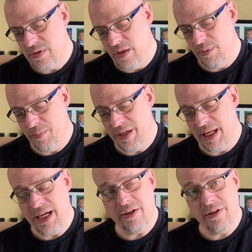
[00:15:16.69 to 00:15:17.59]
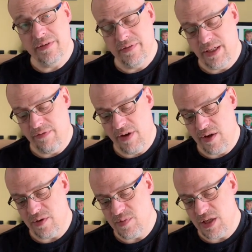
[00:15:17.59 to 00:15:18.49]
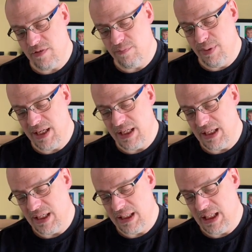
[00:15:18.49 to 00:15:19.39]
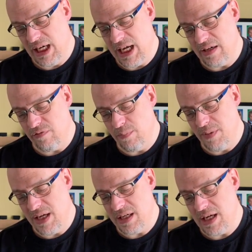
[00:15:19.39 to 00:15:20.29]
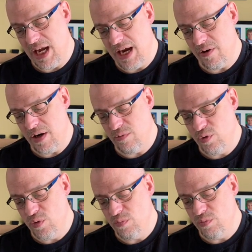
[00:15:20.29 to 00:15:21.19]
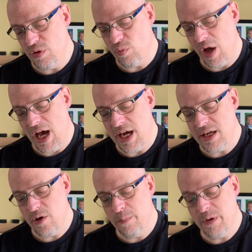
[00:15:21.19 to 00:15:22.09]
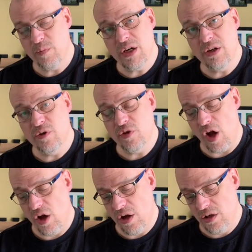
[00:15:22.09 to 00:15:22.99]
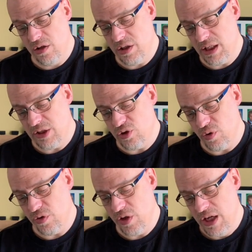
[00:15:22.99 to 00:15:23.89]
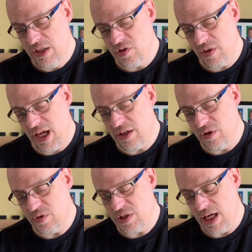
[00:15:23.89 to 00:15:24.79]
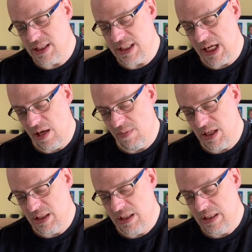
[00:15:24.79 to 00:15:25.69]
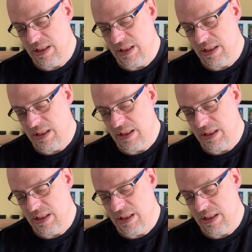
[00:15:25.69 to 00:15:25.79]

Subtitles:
A moment later, he found himself blinking in the light of a big, airy room with wide open windows, all looking north so that no sun came in.